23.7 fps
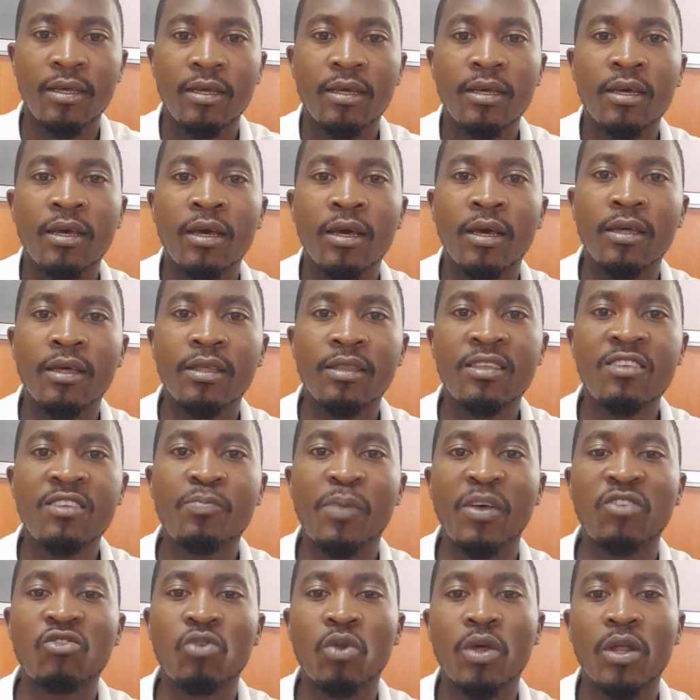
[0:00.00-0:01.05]
this
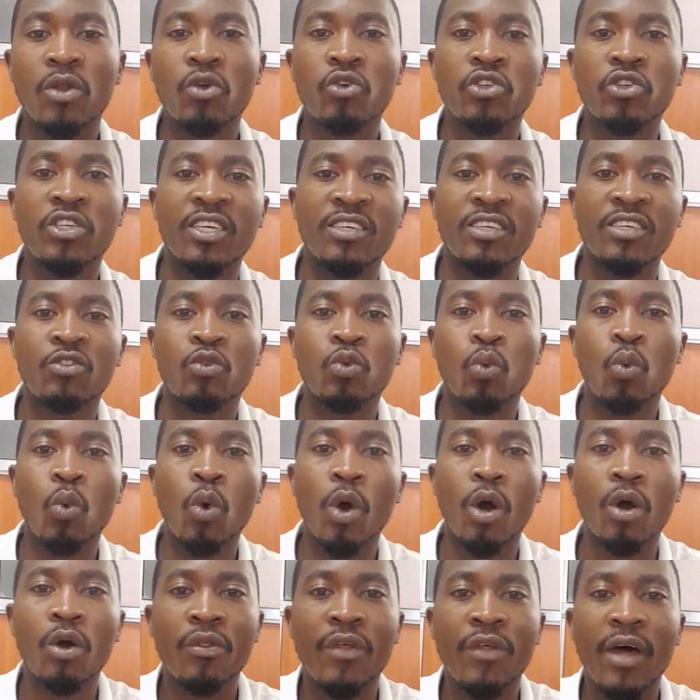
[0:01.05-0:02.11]
person cannot just walk
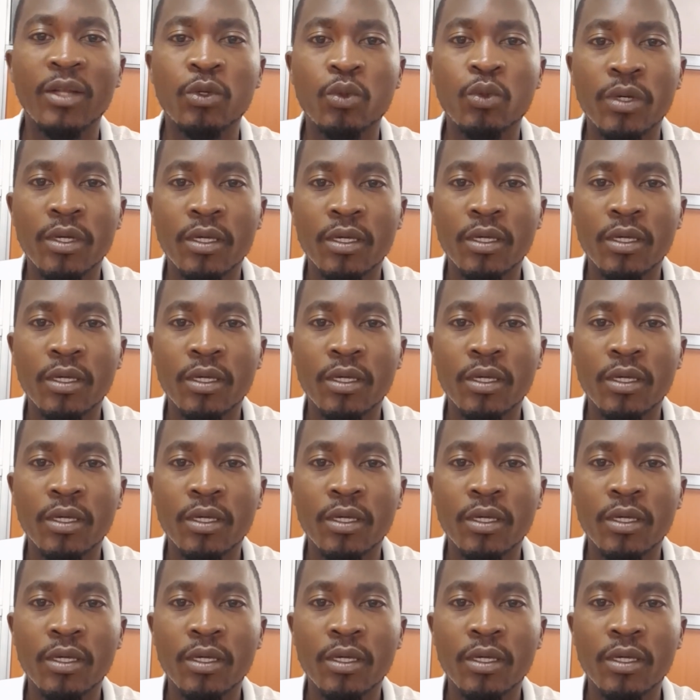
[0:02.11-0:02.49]
that way.